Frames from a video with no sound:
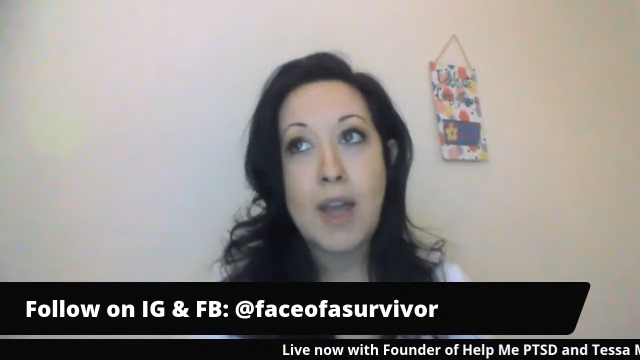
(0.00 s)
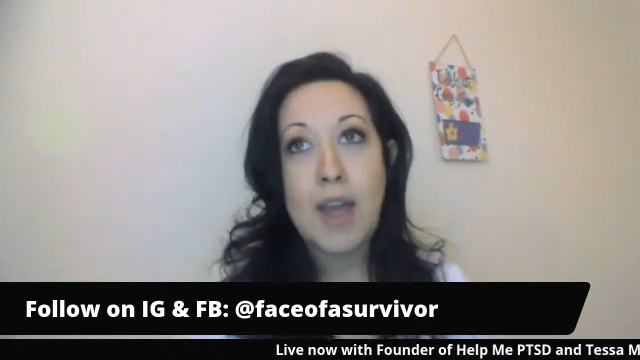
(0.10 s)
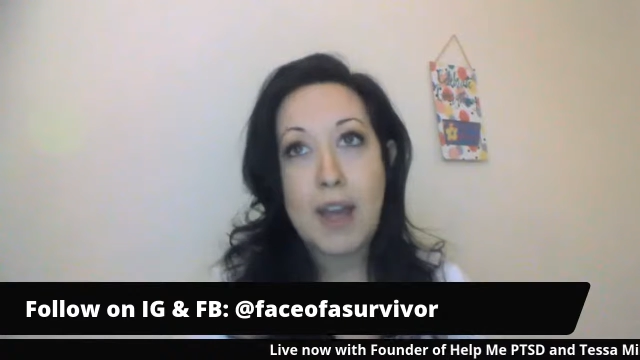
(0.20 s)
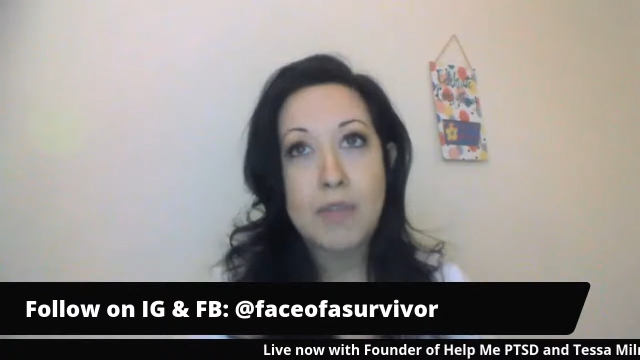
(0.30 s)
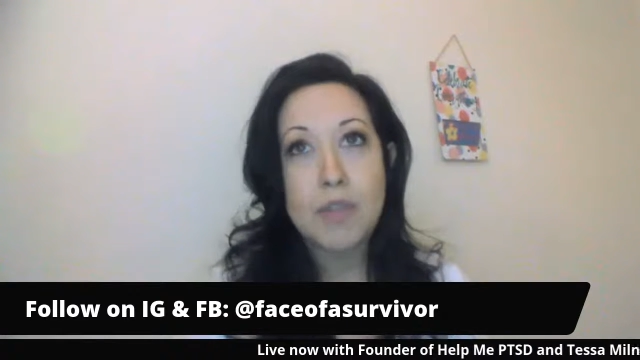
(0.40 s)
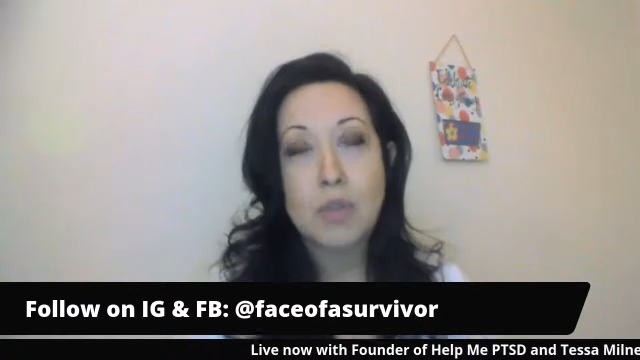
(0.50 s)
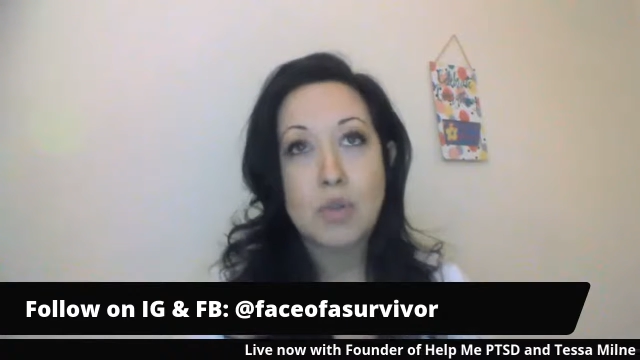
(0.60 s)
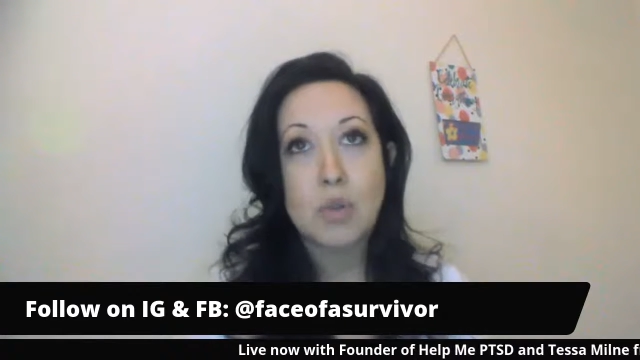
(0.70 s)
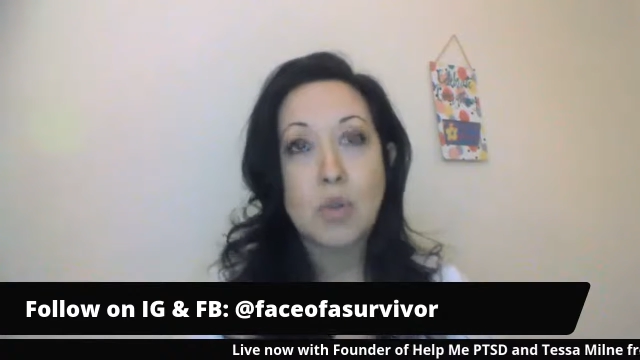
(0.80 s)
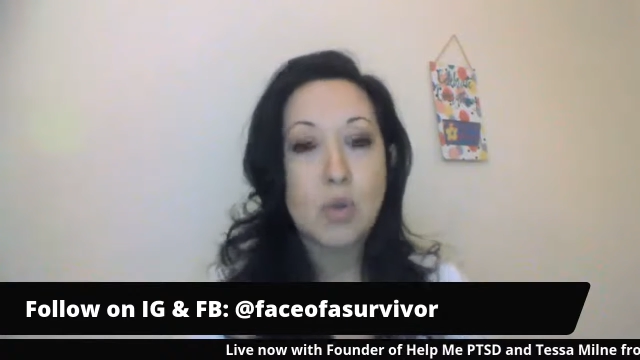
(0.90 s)
have
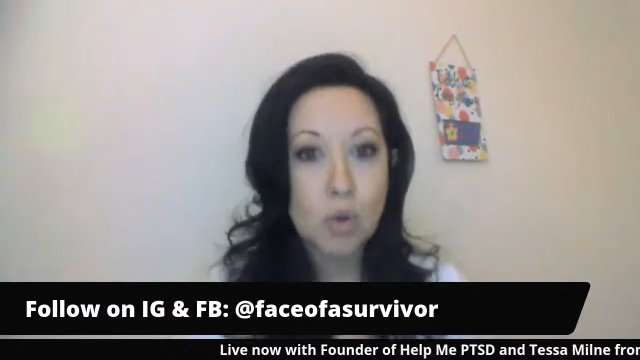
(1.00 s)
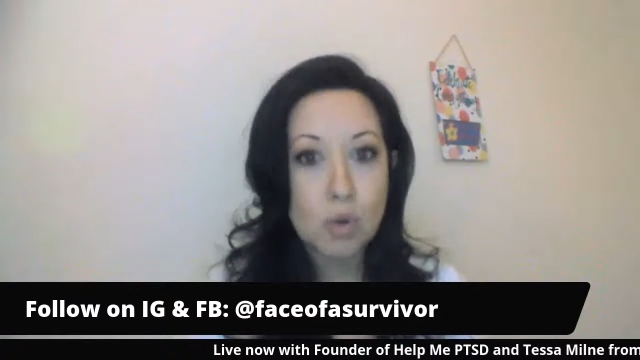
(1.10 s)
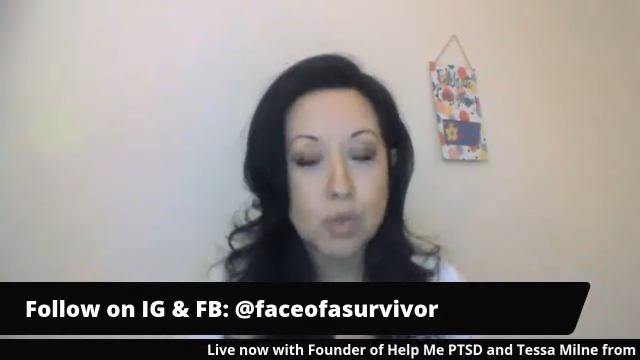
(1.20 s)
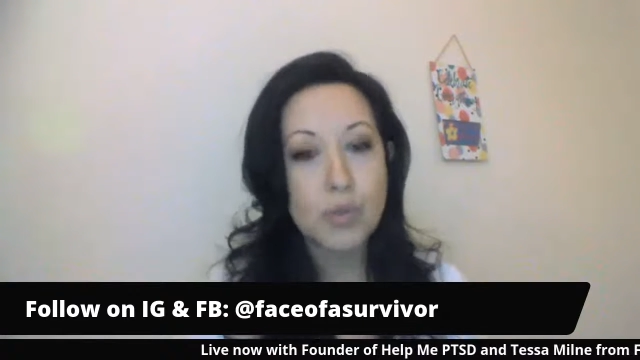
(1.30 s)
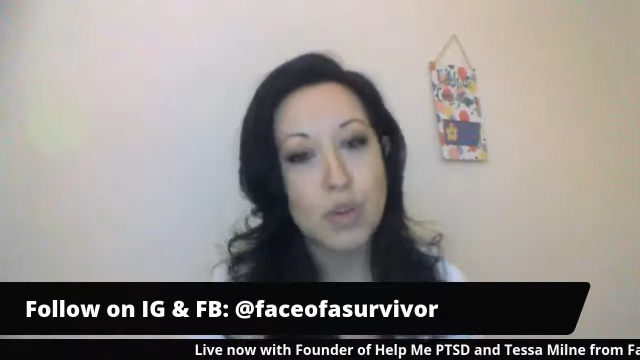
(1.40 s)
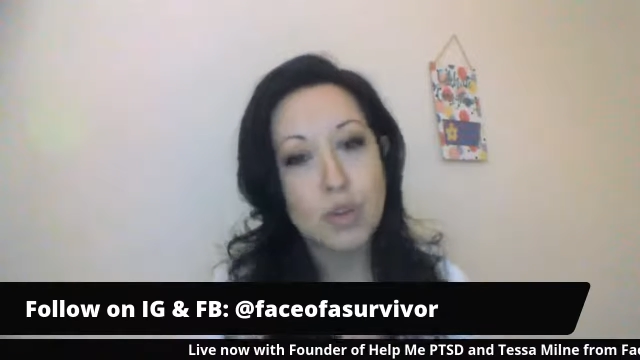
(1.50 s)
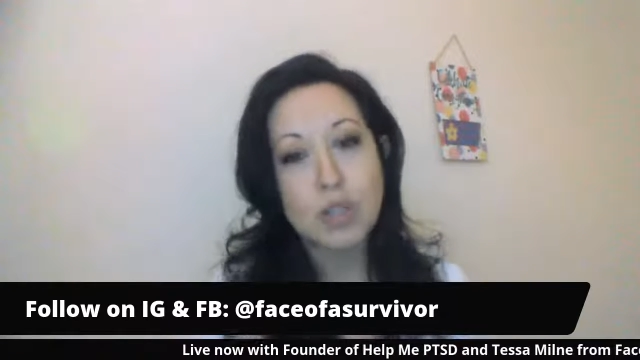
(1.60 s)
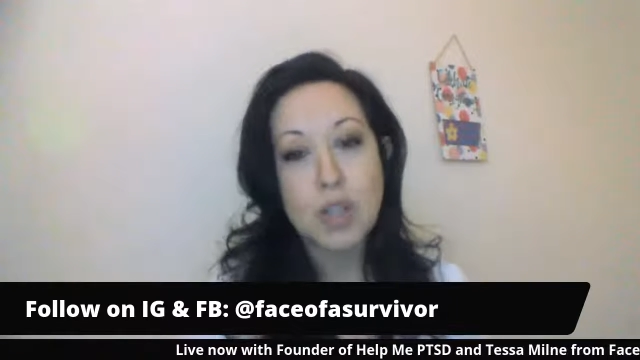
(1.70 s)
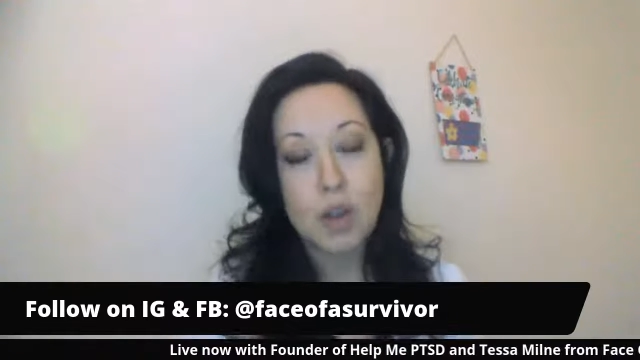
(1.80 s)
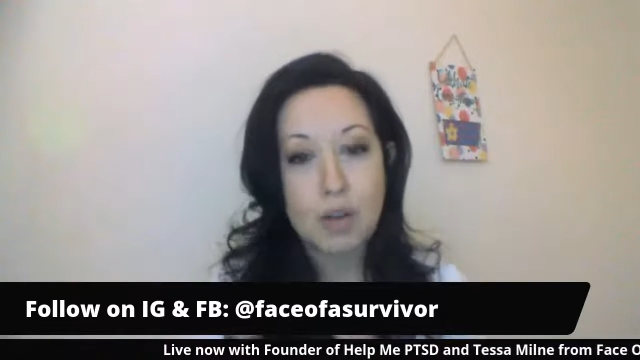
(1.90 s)
those goals for
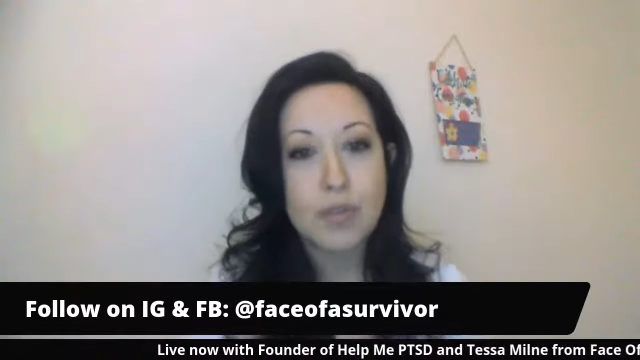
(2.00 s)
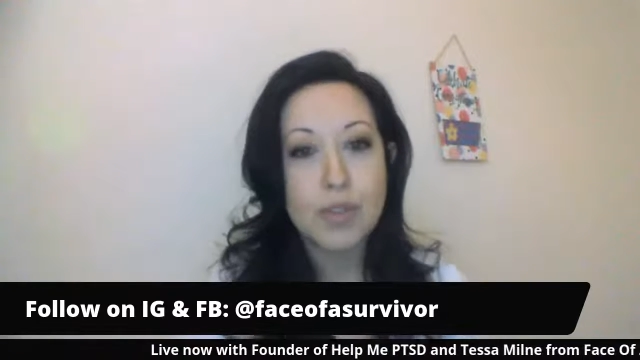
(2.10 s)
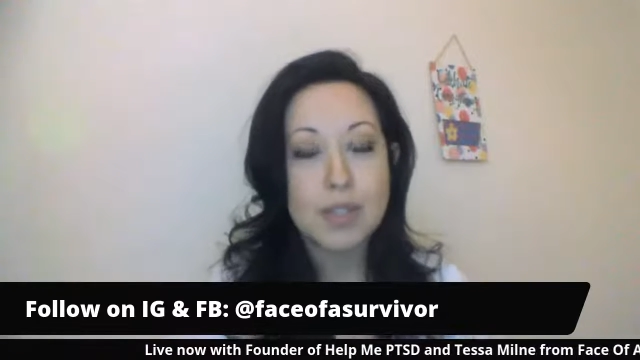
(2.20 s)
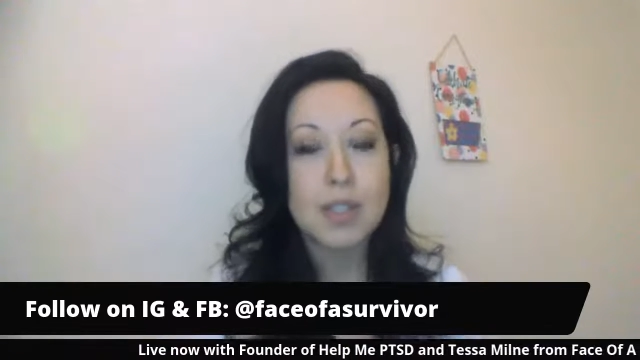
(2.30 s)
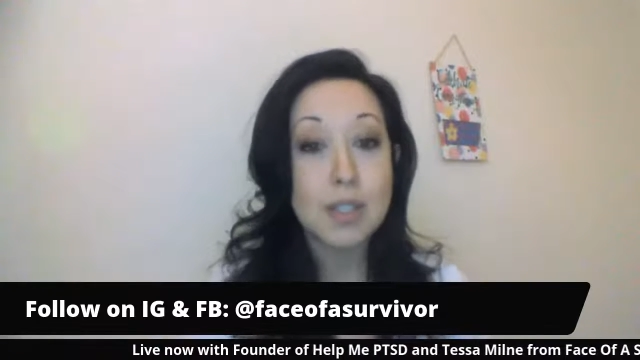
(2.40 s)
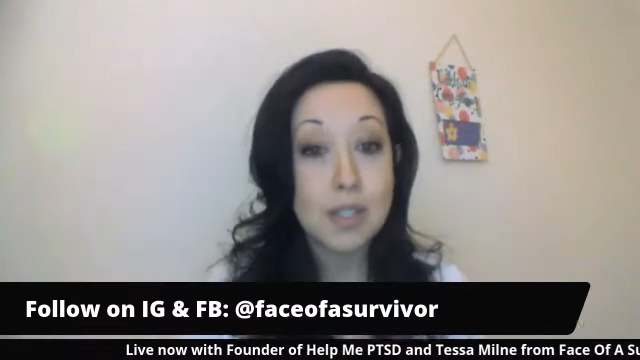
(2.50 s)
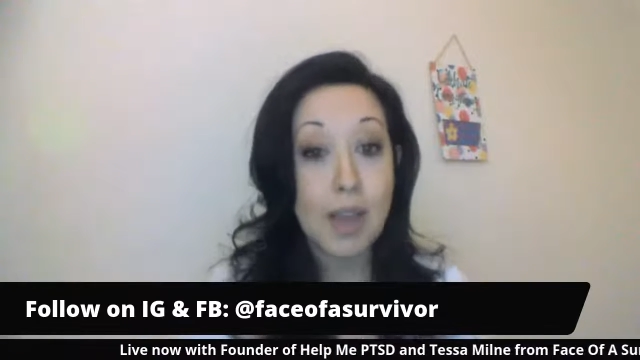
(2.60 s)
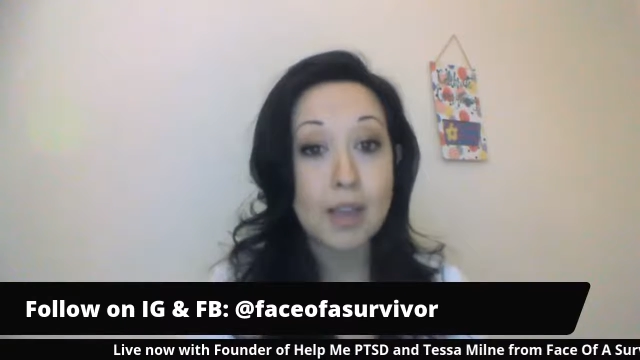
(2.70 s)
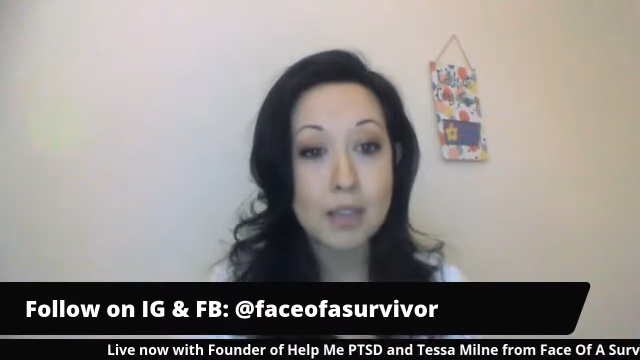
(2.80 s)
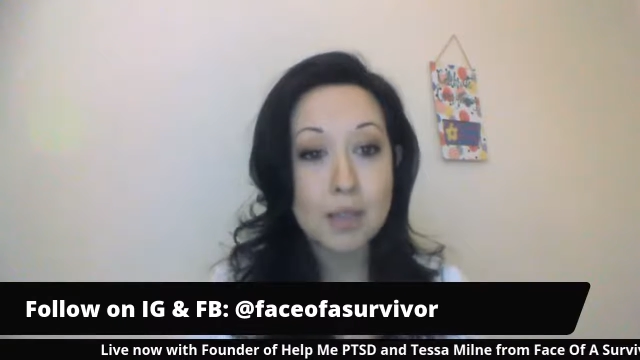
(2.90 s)
yourself and
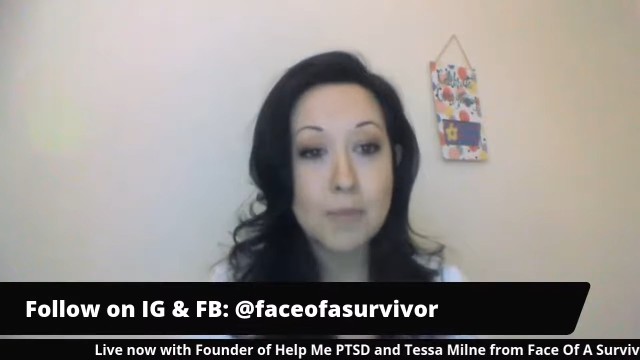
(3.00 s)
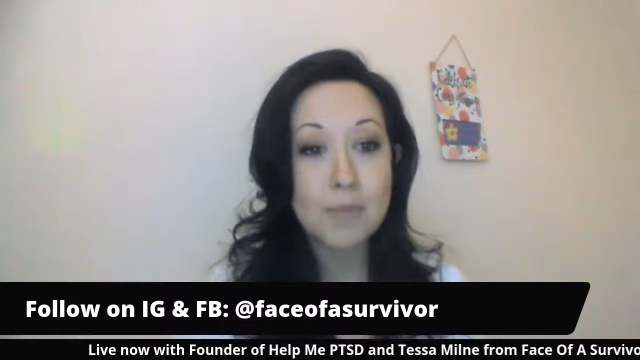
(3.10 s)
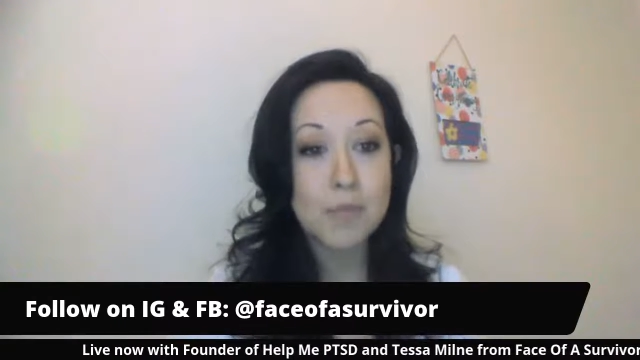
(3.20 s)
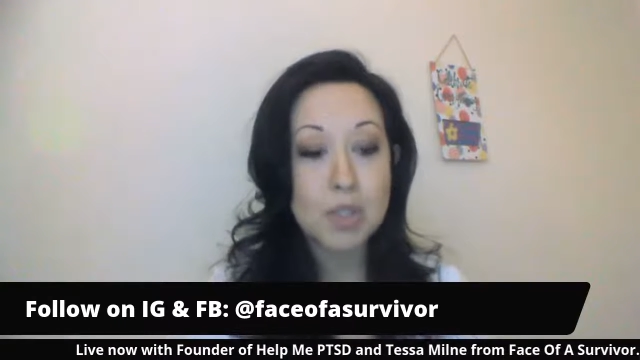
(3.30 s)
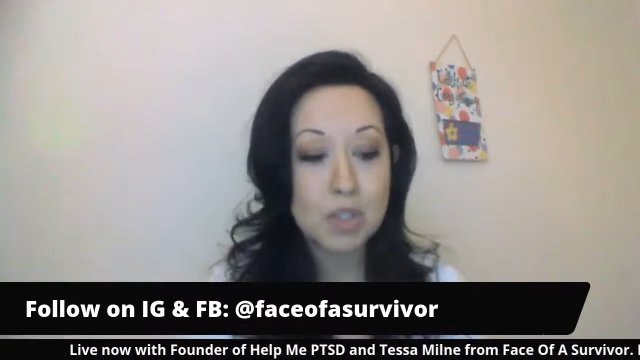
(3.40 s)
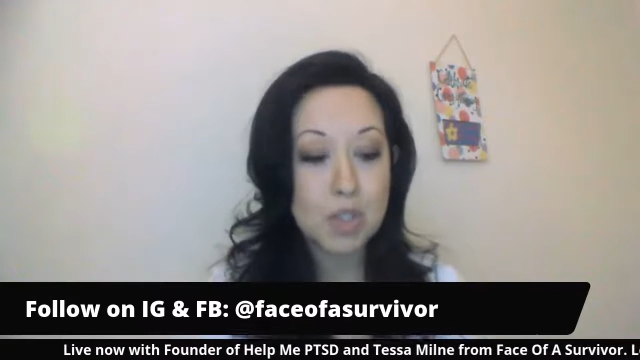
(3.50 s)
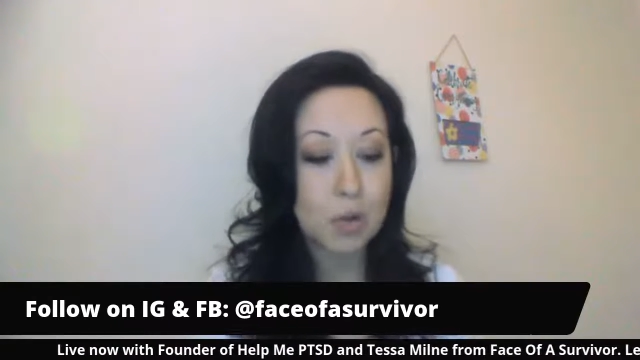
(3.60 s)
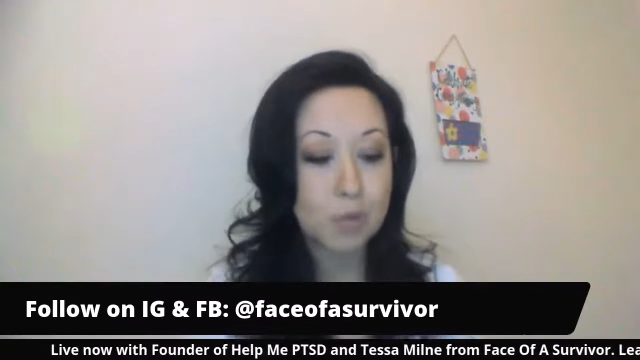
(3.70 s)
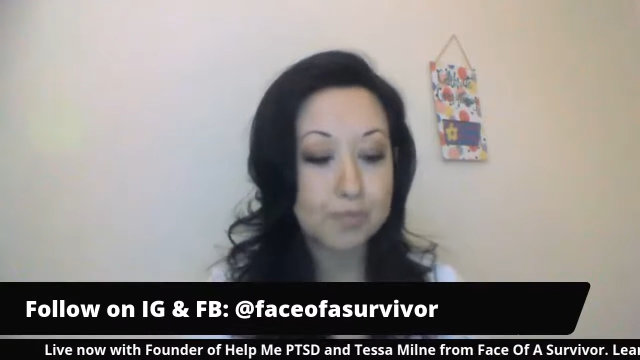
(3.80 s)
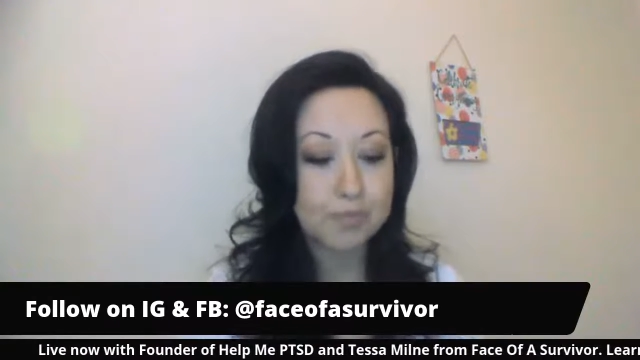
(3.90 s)
success.
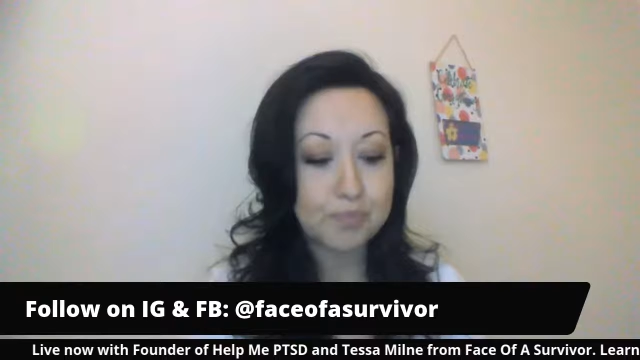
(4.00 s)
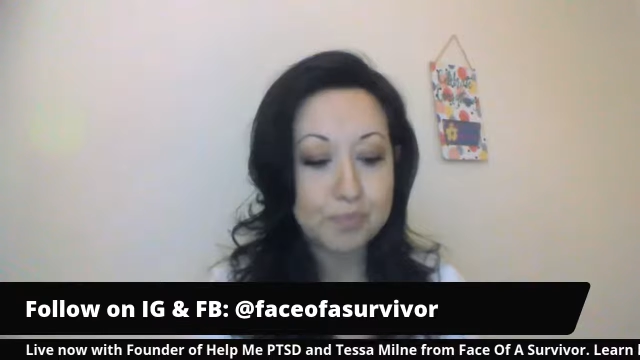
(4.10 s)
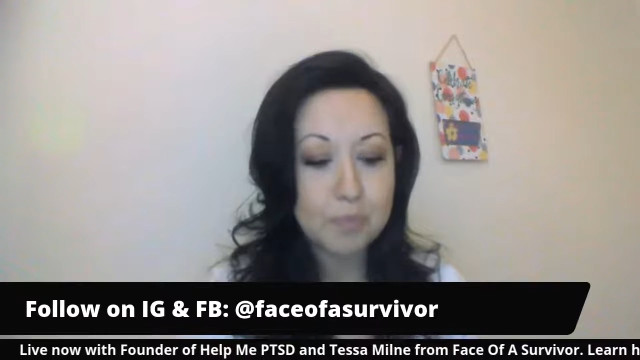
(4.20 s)
So